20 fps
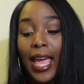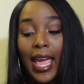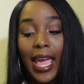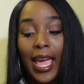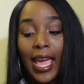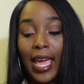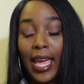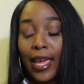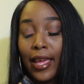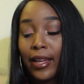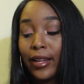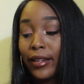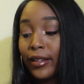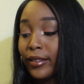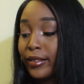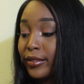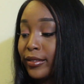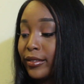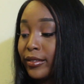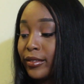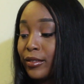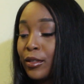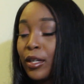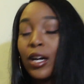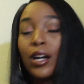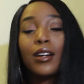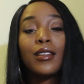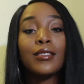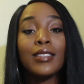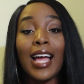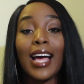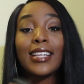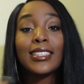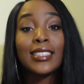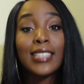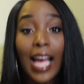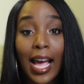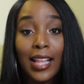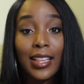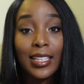and well, not
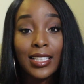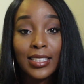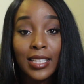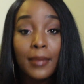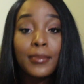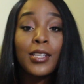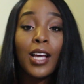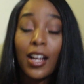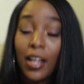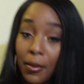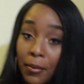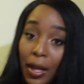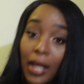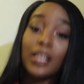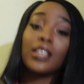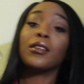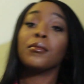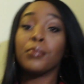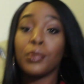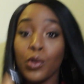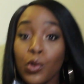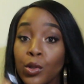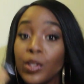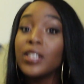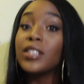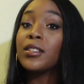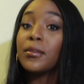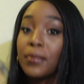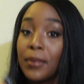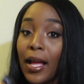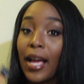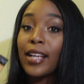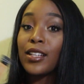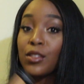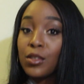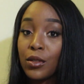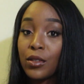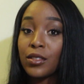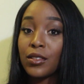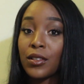Sally's. I'm talking about the beauty supply
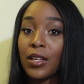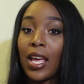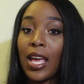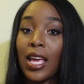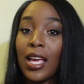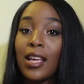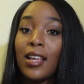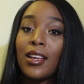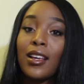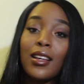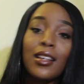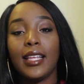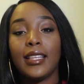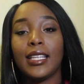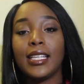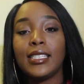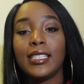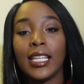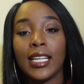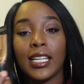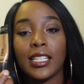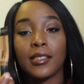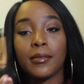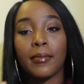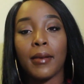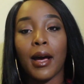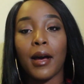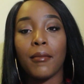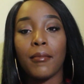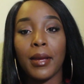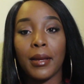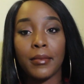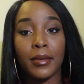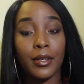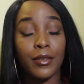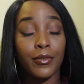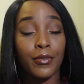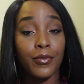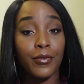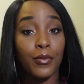stores, okay? This thing is about
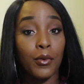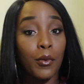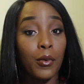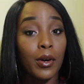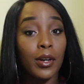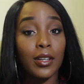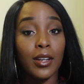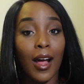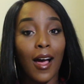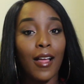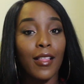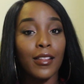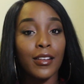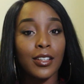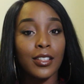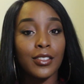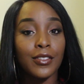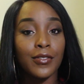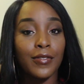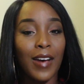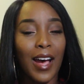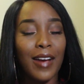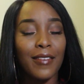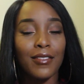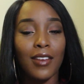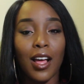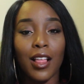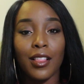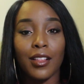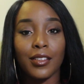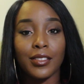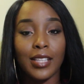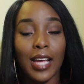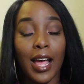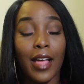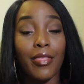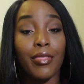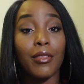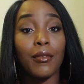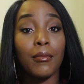maybe $4, $5
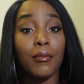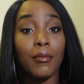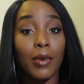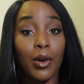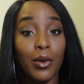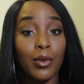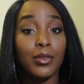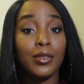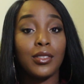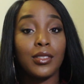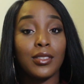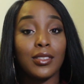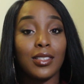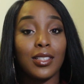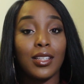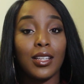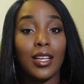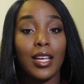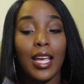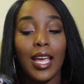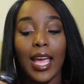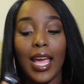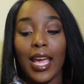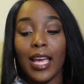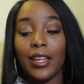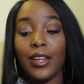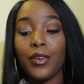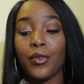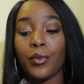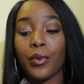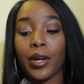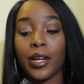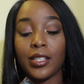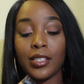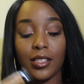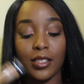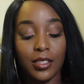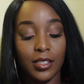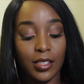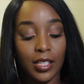at the most, and it
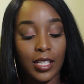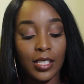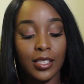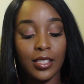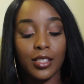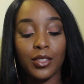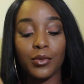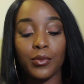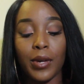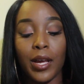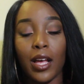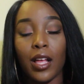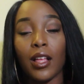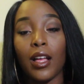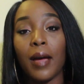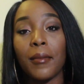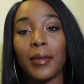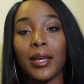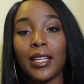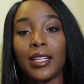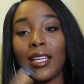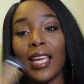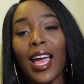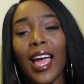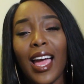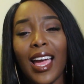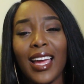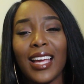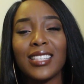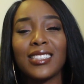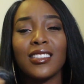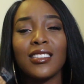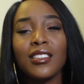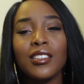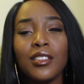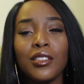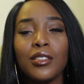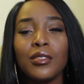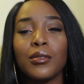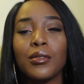works just as well. I mean, yeah, it's a
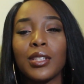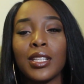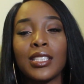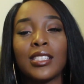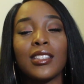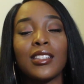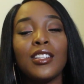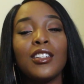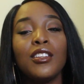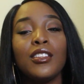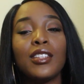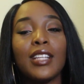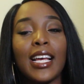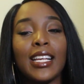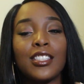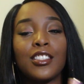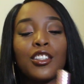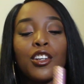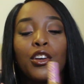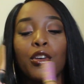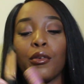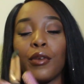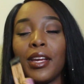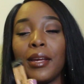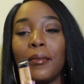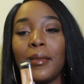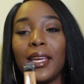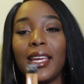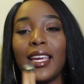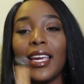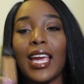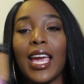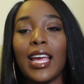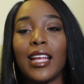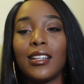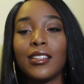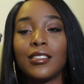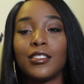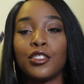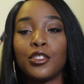little less creamy
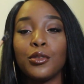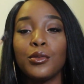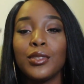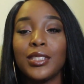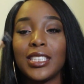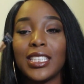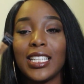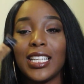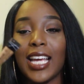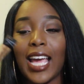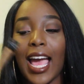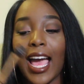and juicy